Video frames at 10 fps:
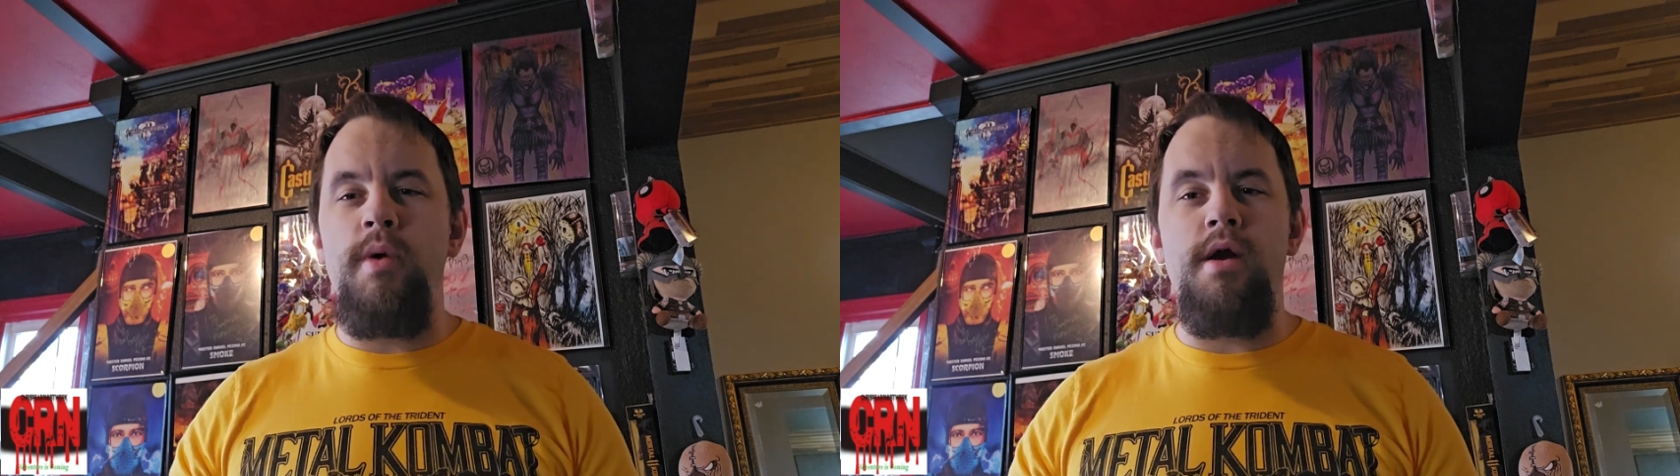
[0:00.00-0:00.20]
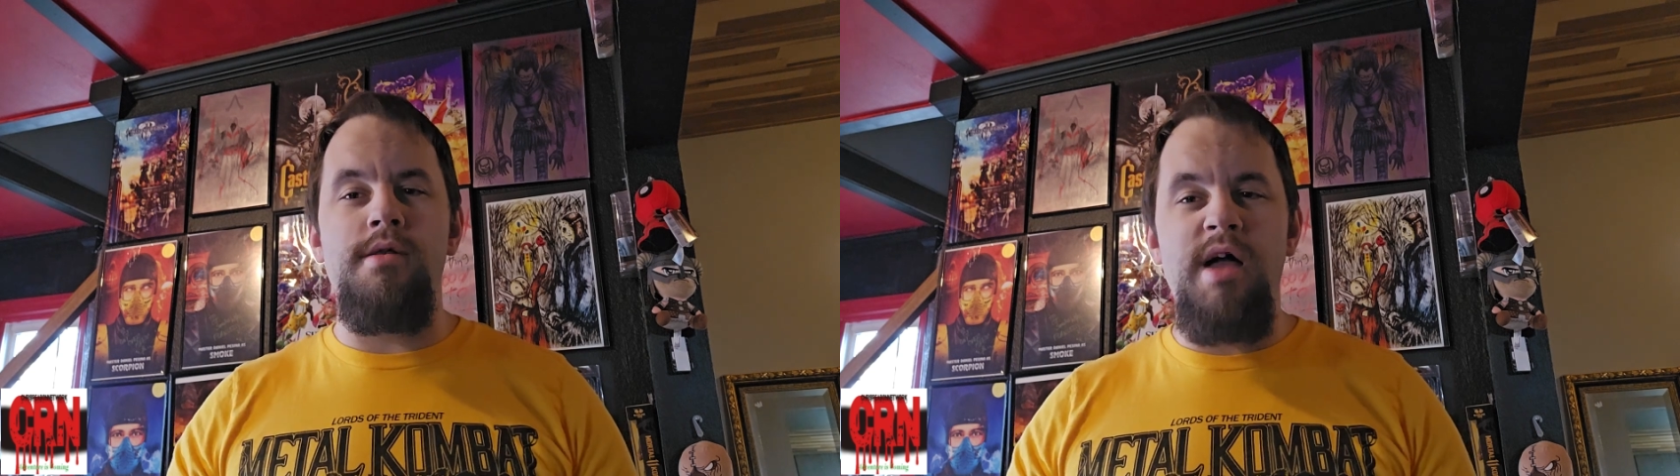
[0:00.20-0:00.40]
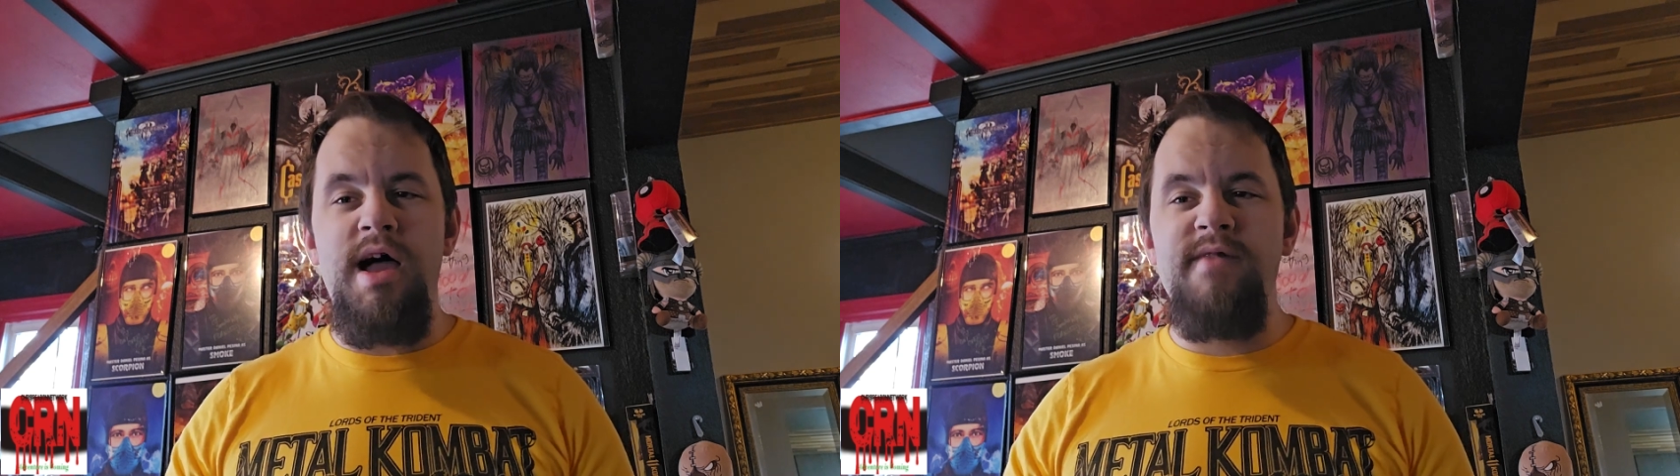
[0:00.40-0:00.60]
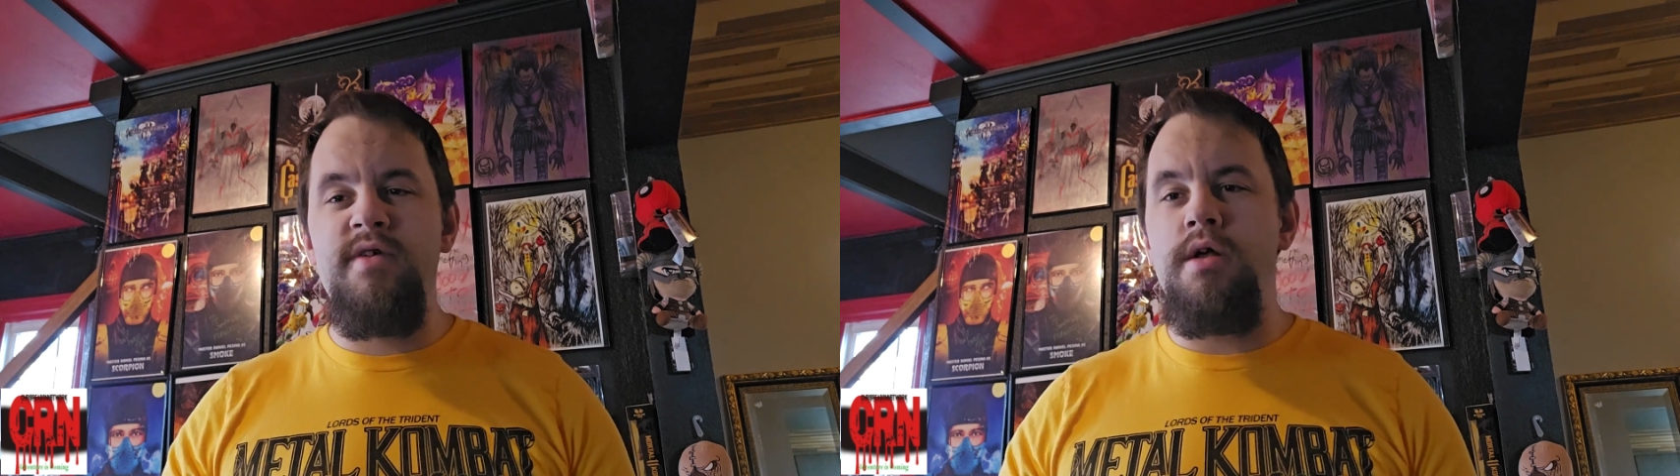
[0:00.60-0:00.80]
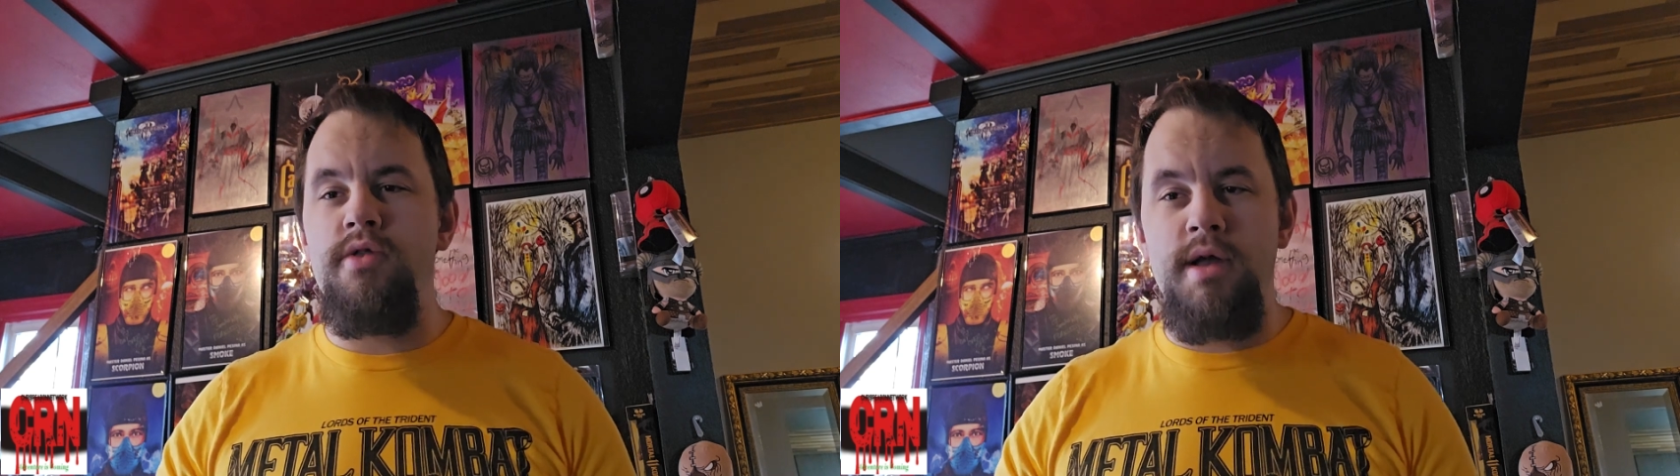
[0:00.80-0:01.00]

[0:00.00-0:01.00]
we are live and other